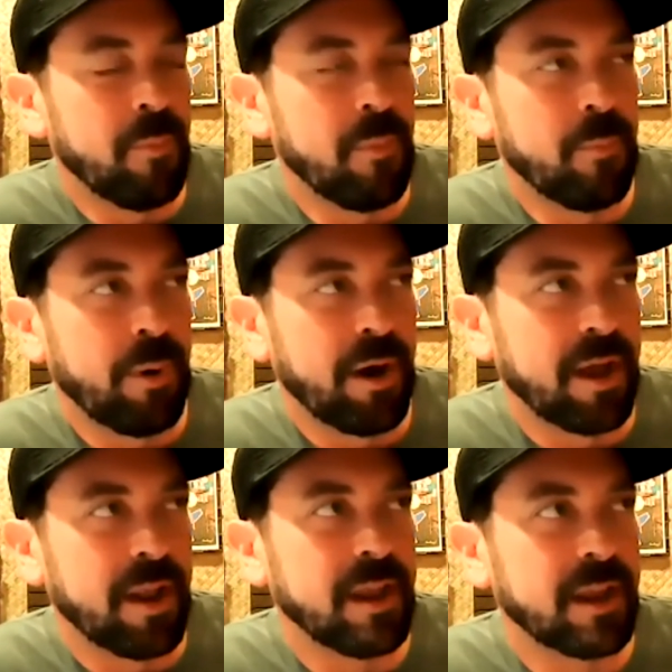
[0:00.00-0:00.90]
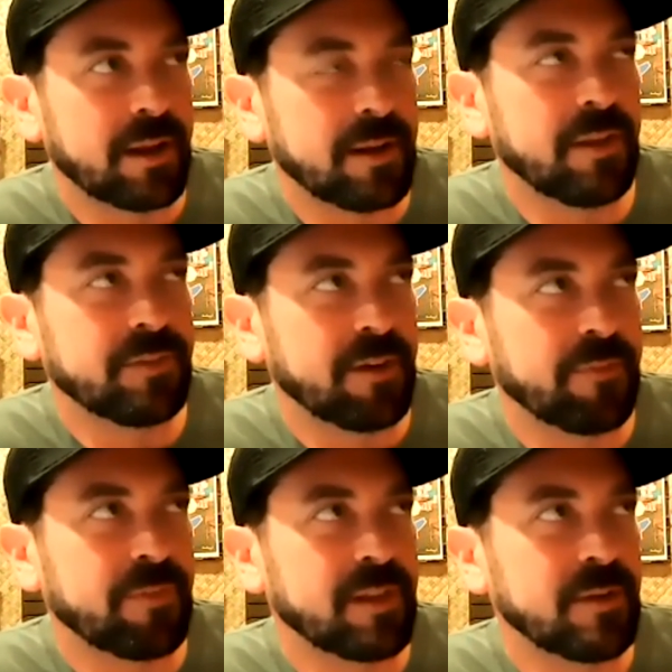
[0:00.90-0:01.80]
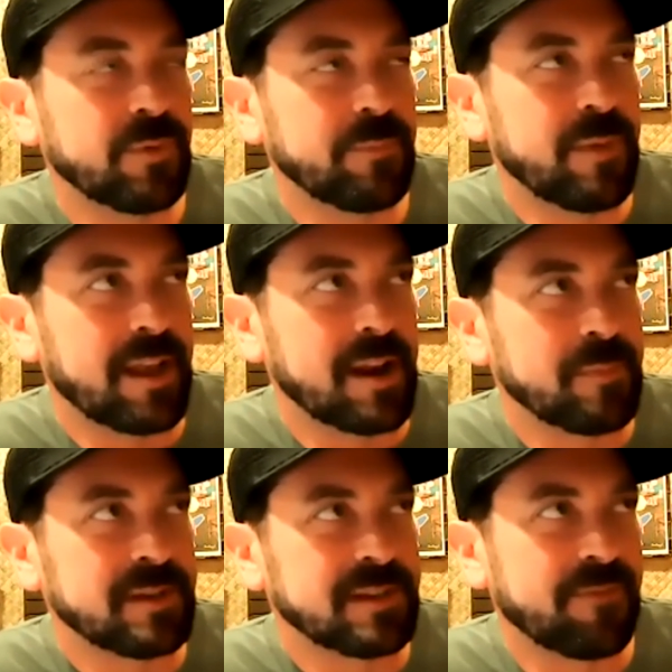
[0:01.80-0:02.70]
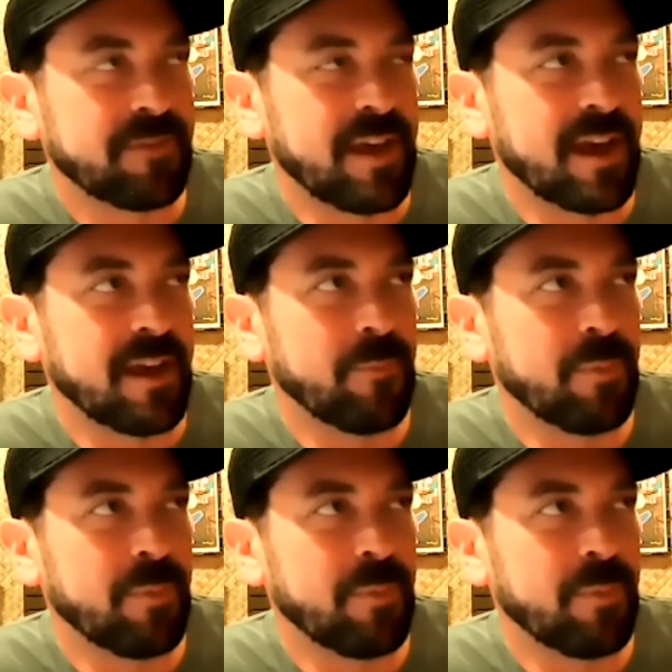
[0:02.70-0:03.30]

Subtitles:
But it definitely, we made enemies after that.